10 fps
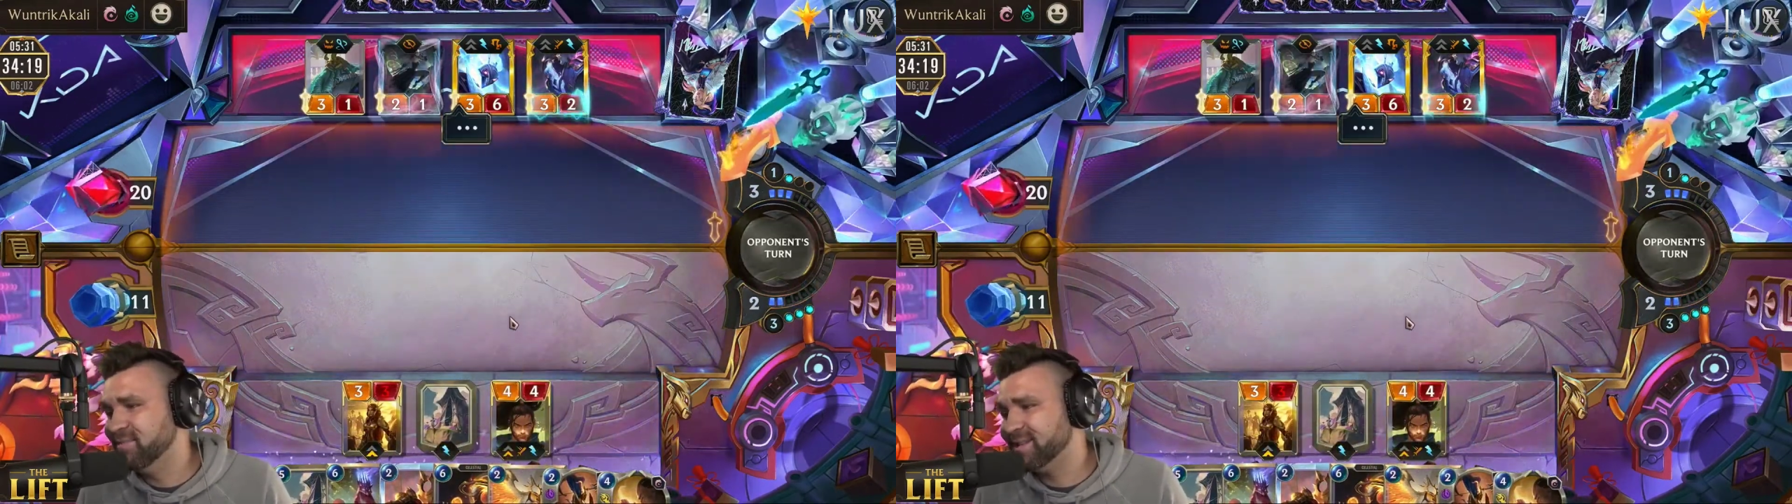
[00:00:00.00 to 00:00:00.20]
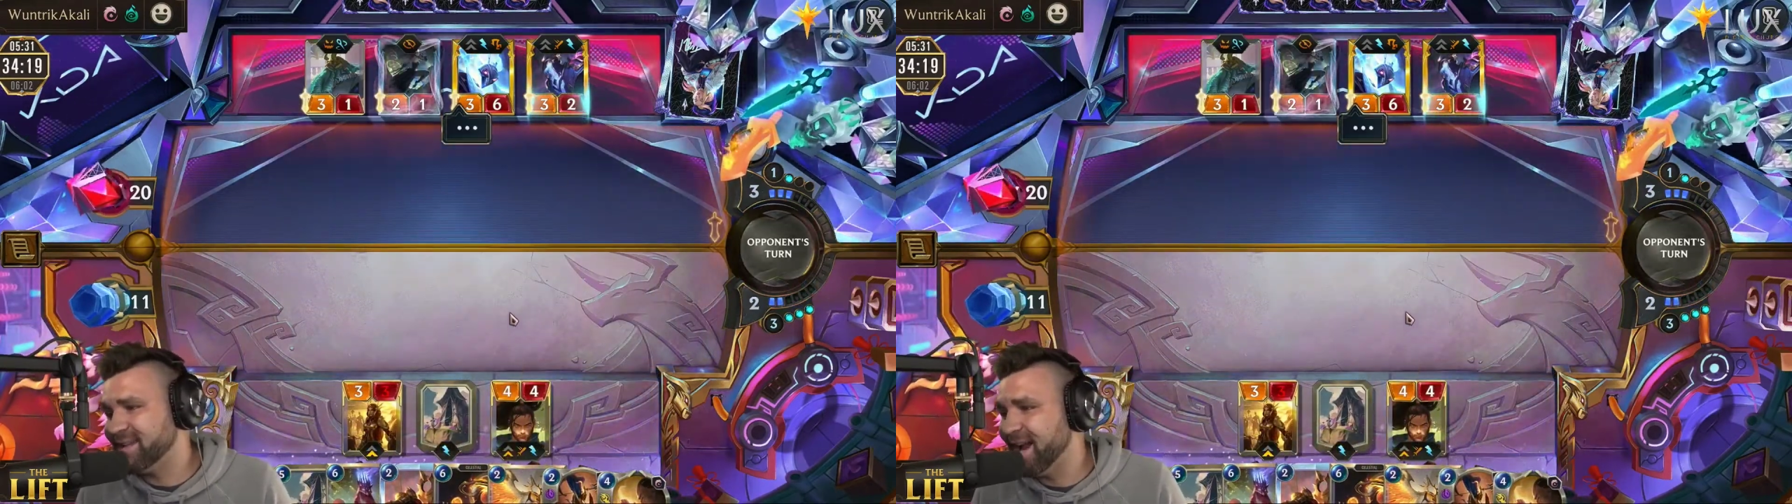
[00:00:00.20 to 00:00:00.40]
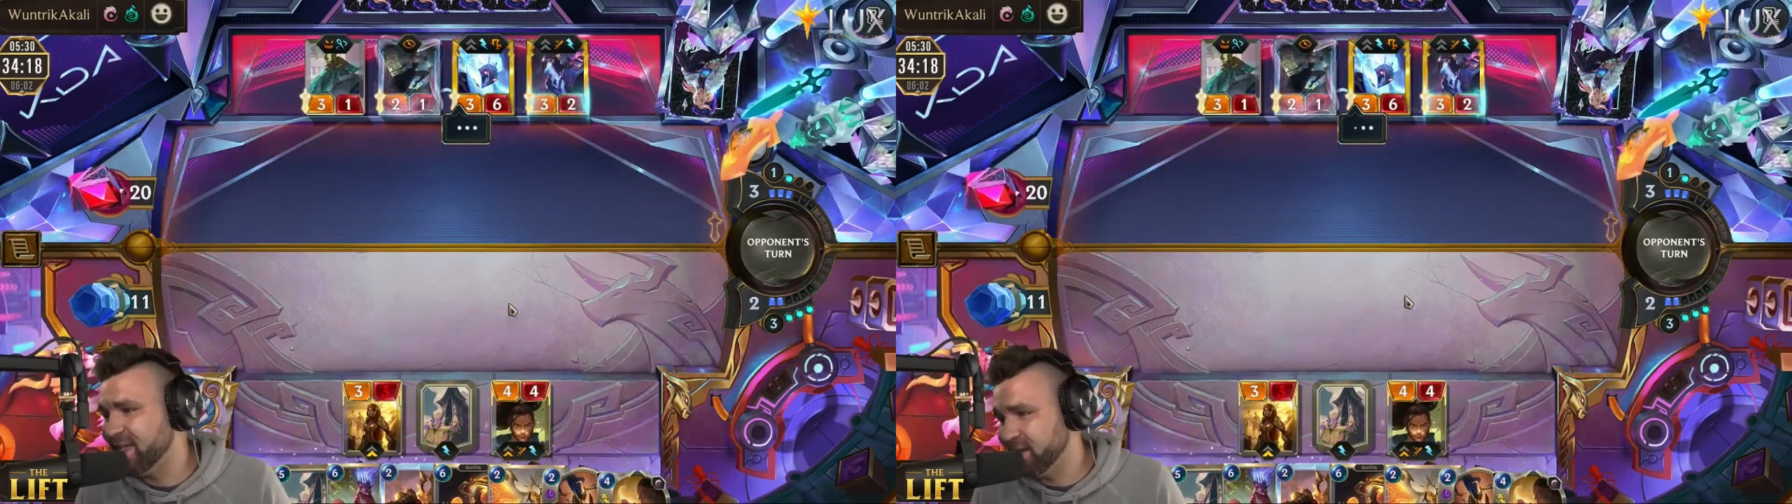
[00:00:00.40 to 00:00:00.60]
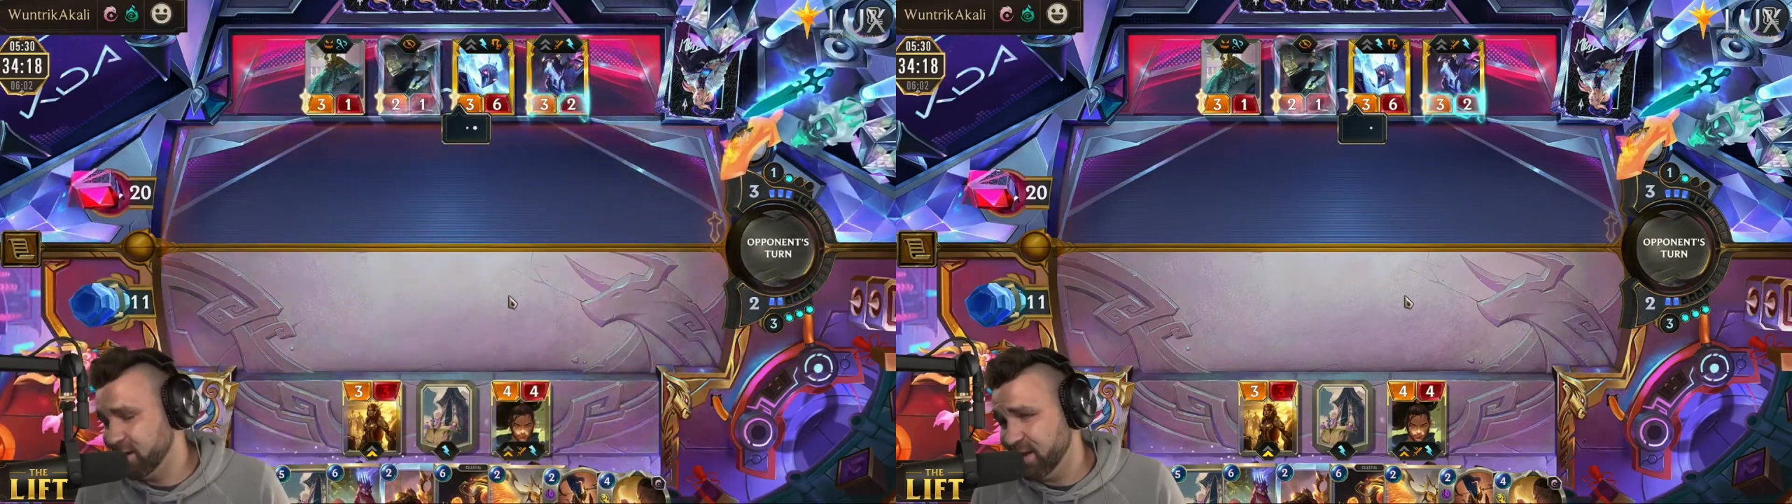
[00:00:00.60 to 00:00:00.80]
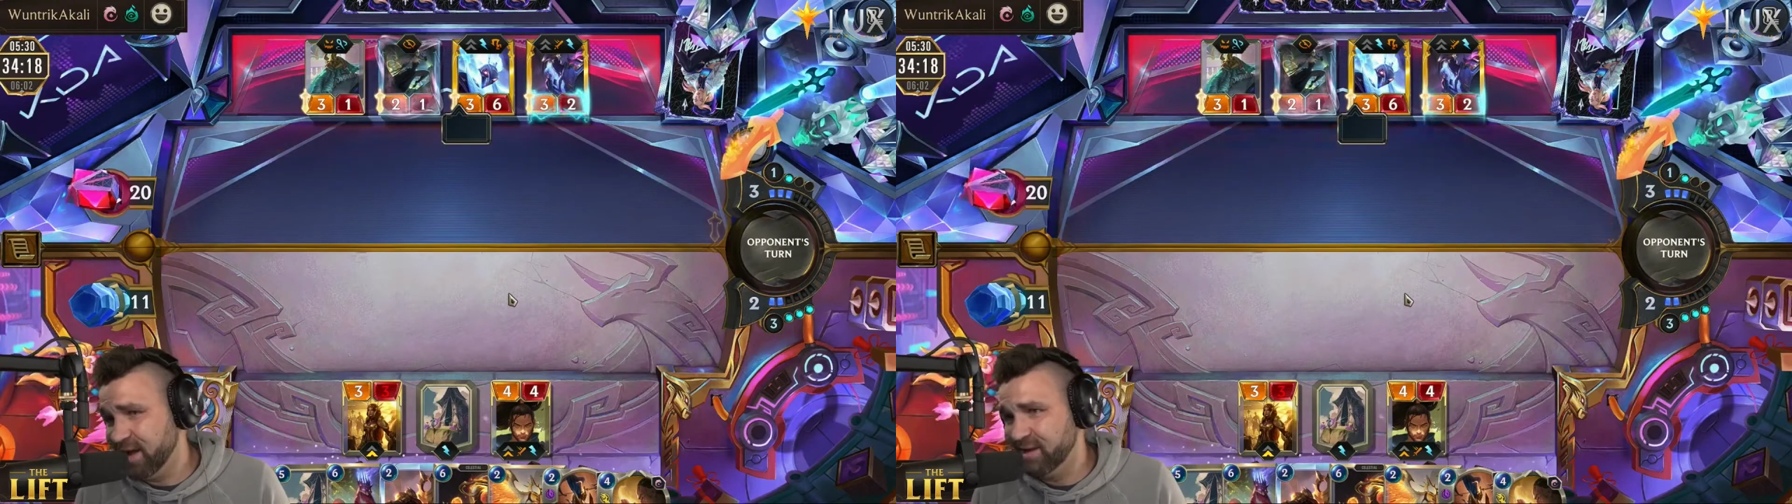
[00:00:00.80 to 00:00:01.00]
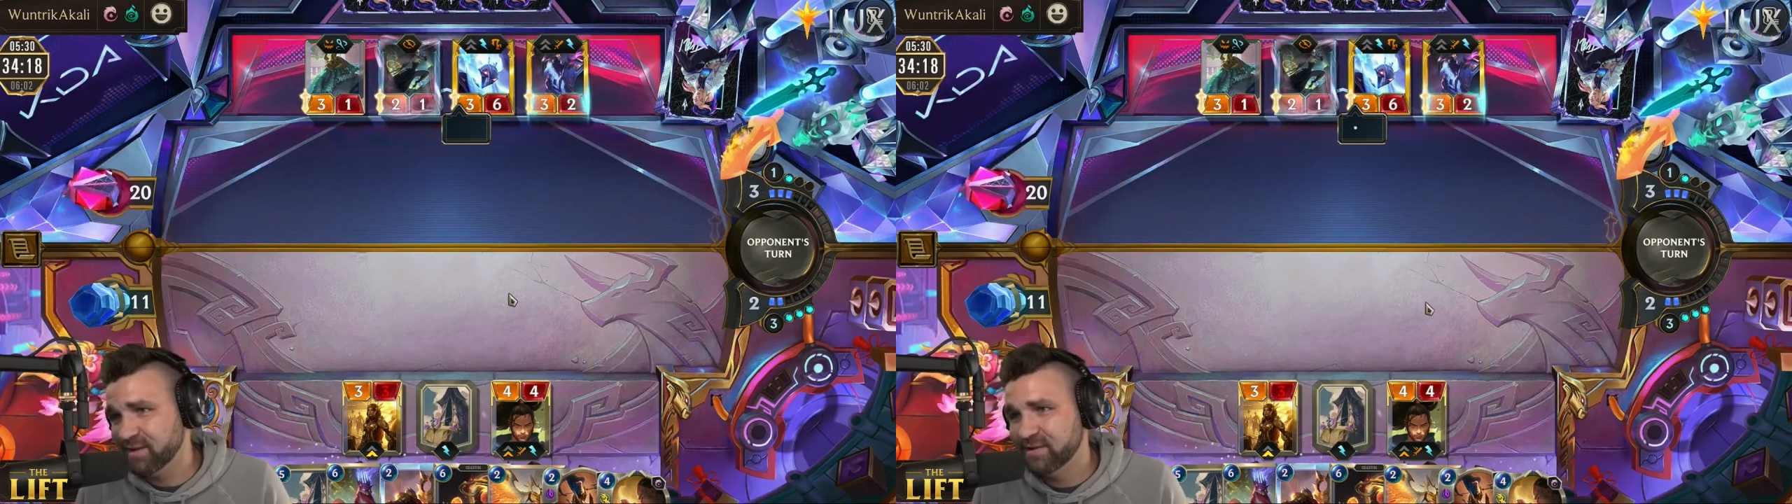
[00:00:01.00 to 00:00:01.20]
missed anything yet.